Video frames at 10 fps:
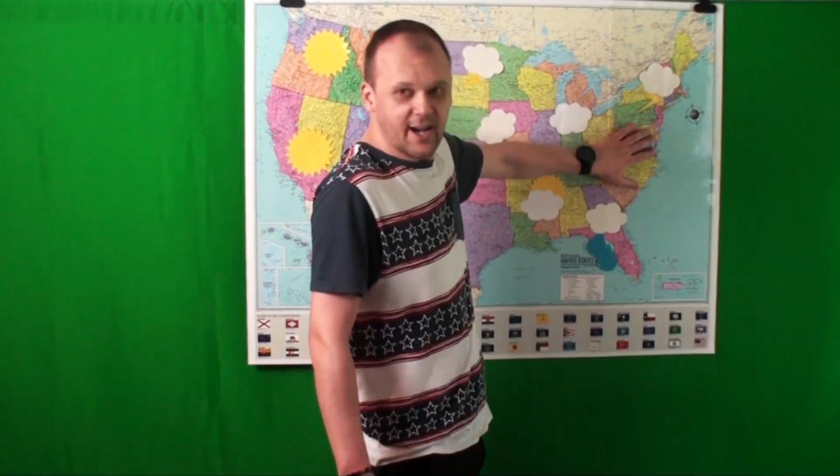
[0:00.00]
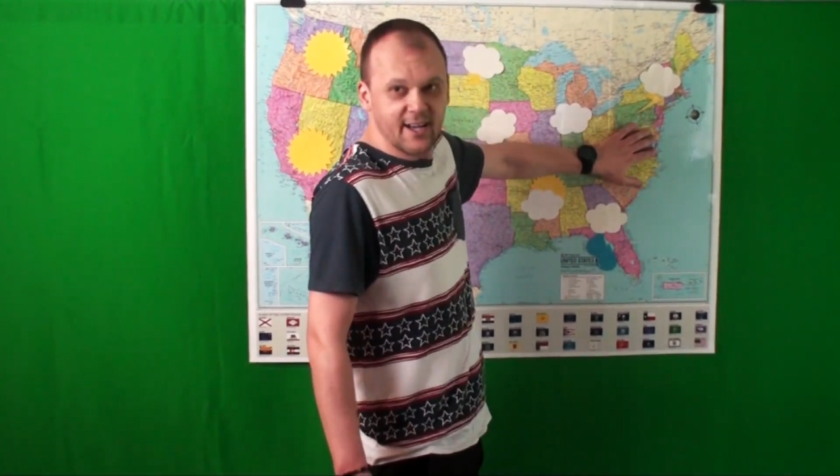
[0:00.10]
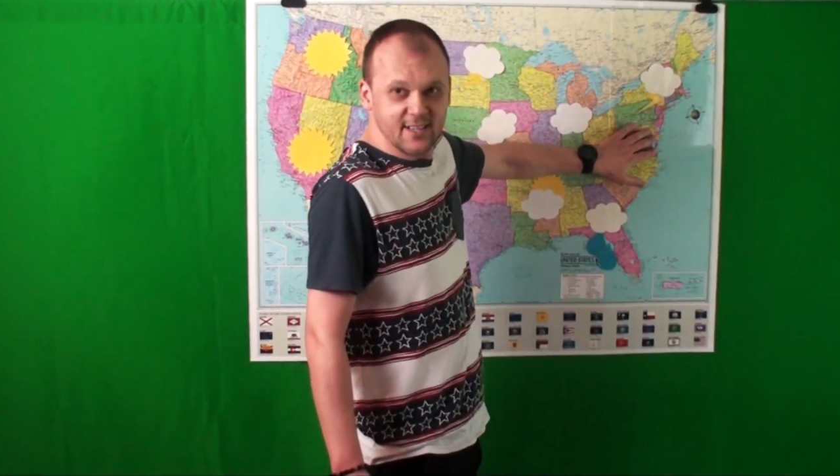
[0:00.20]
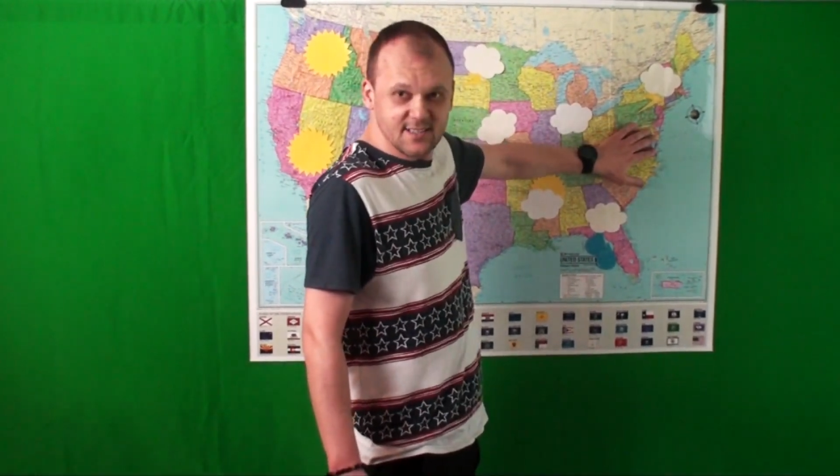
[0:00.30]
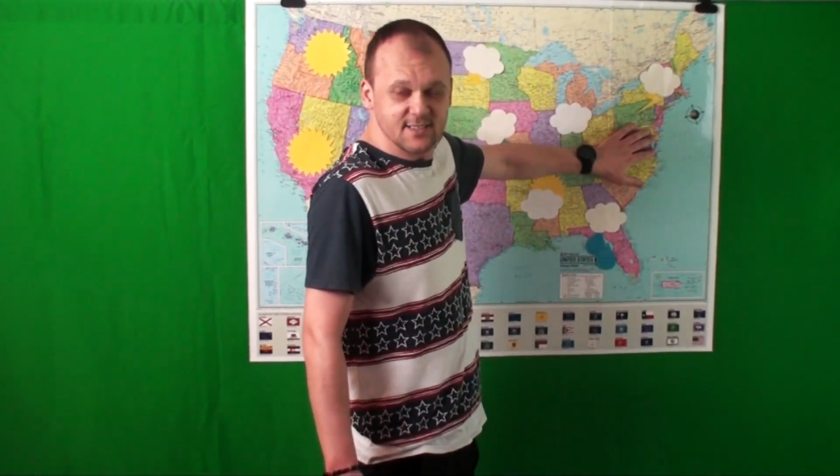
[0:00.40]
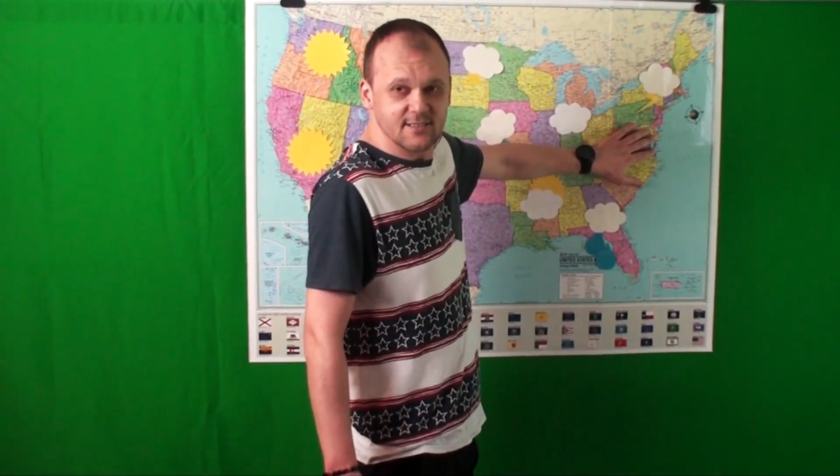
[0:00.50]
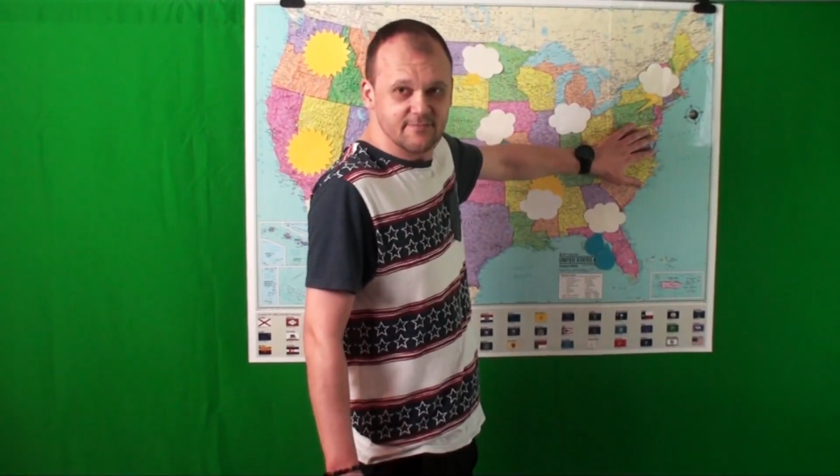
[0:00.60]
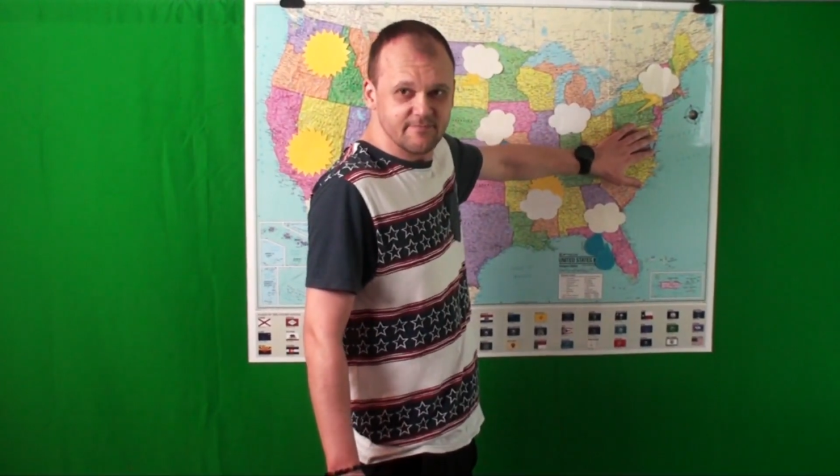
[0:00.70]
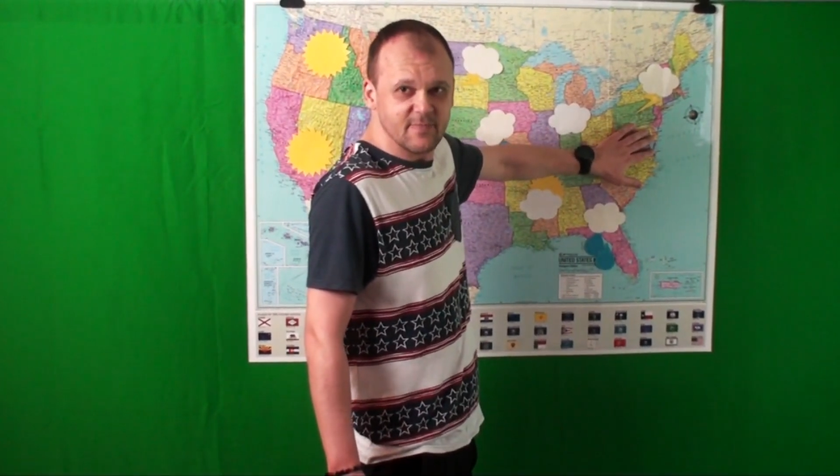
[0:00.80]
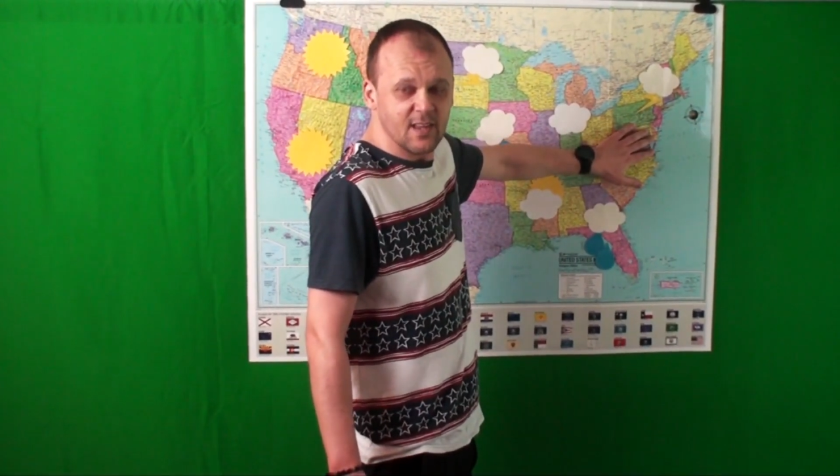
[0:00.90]
guys,
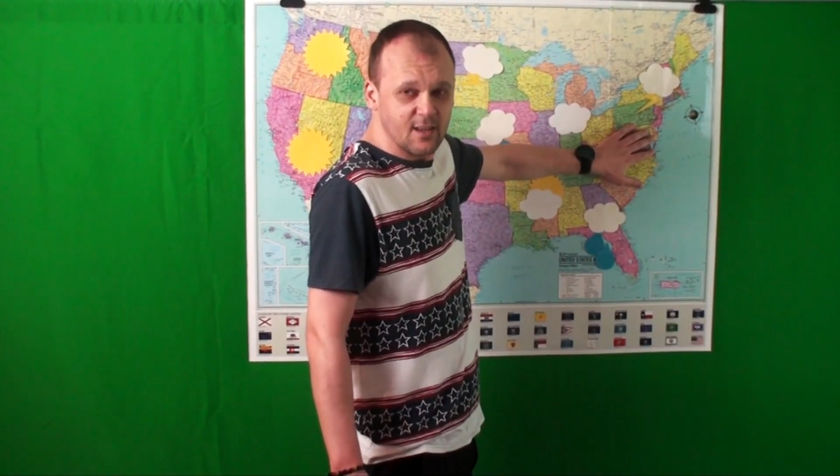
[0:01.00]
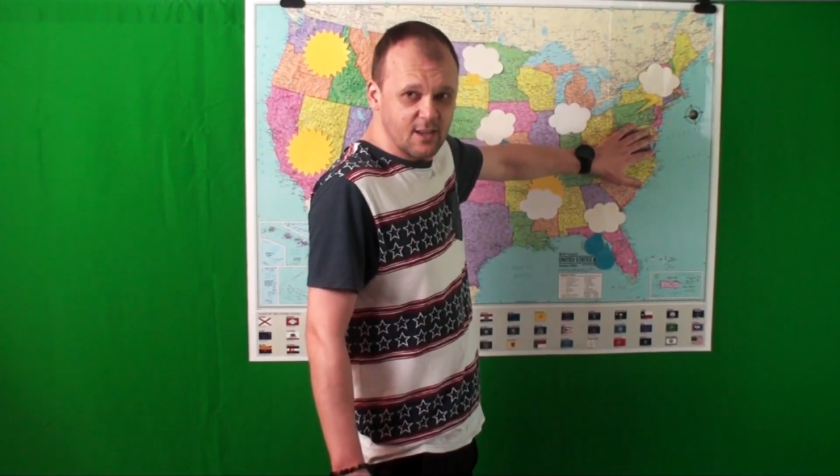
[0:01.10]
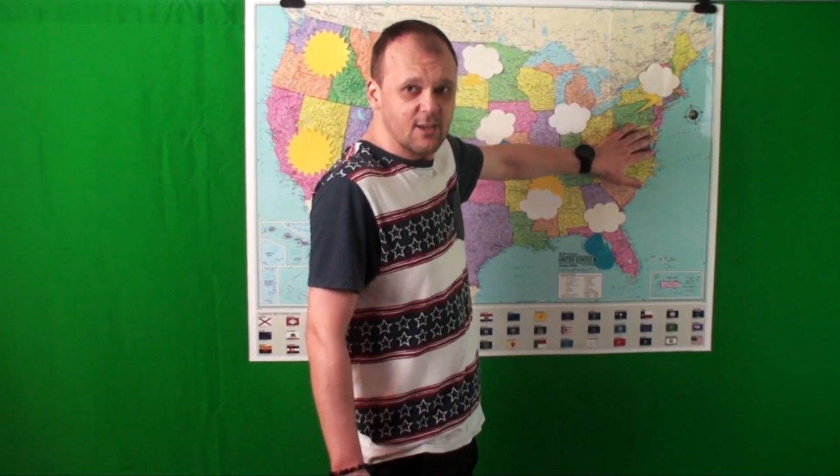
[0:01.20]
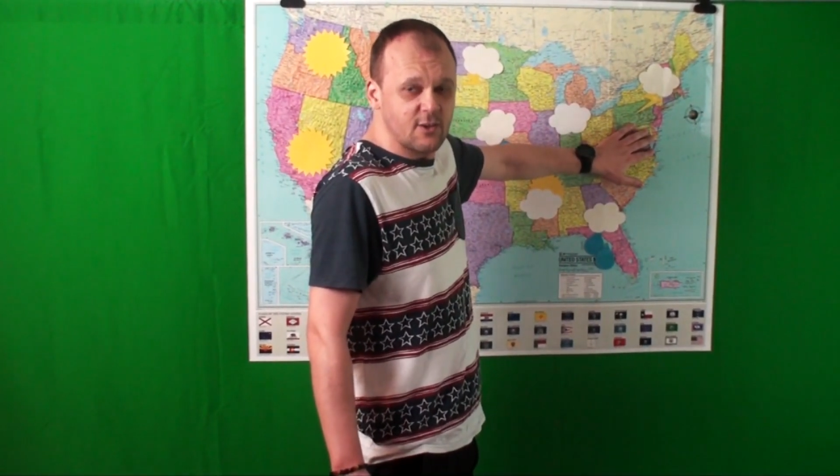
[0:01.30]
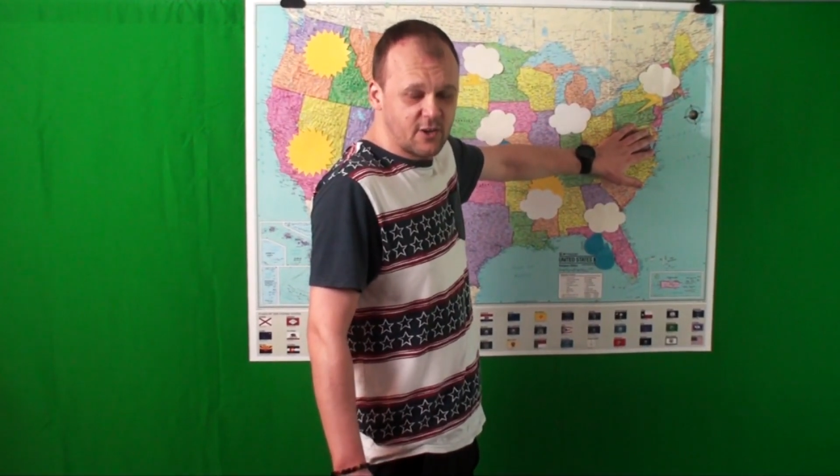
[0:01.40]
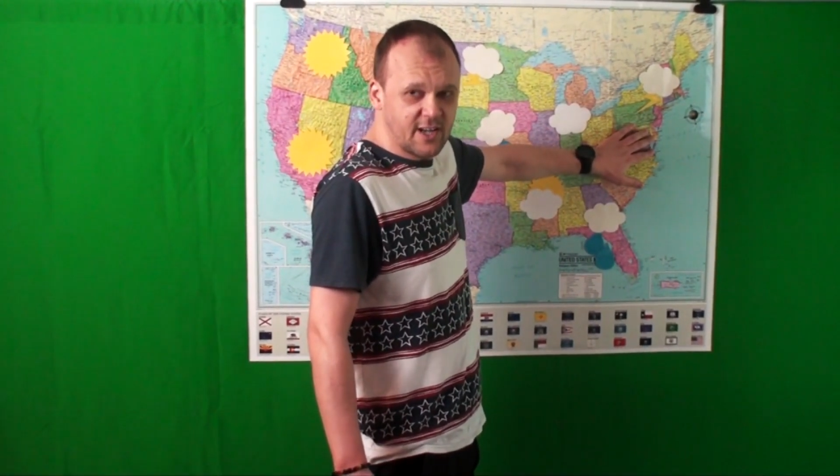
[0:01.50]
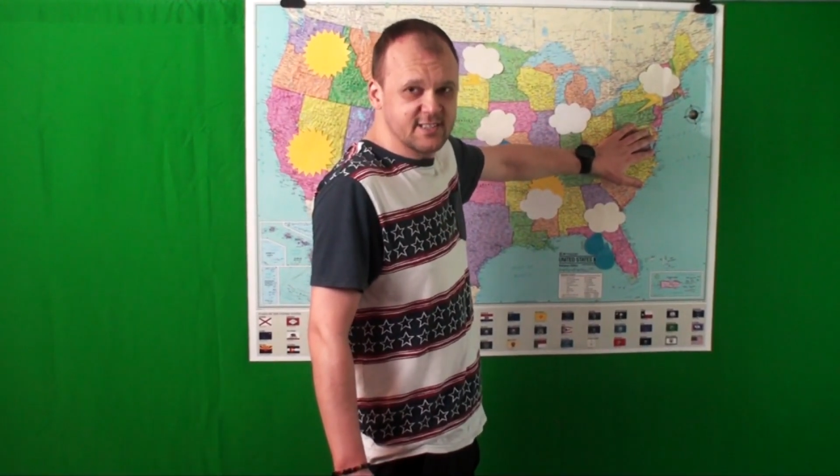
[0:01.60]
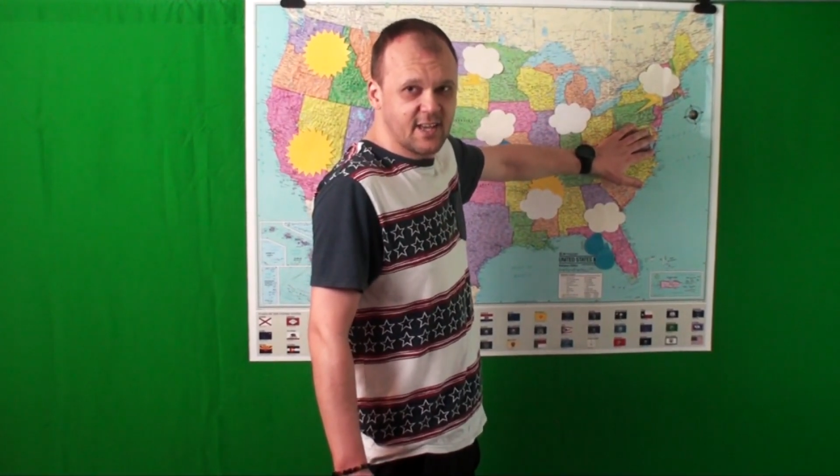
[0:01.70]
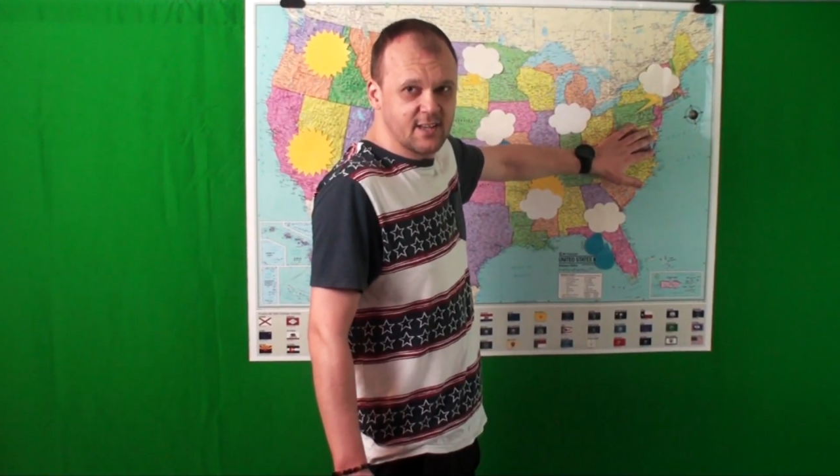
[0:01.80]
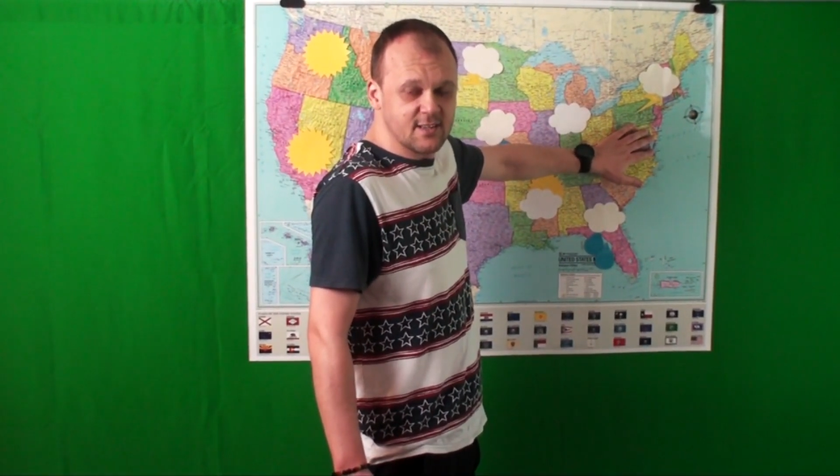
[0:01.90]
you
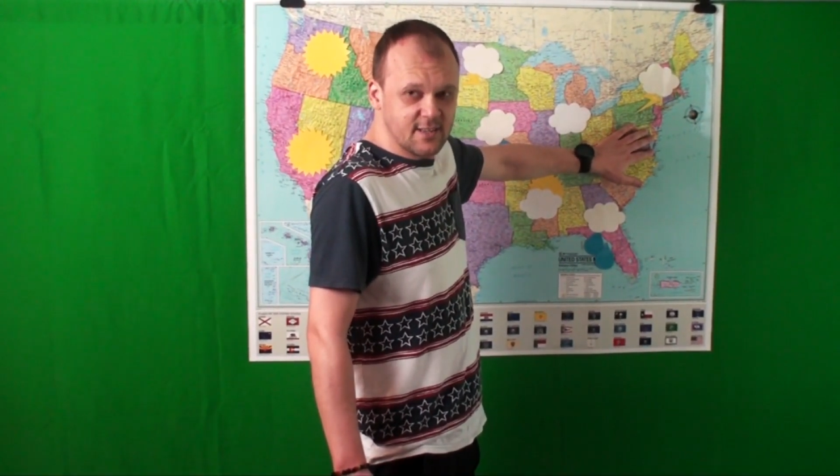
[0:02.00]
guys getting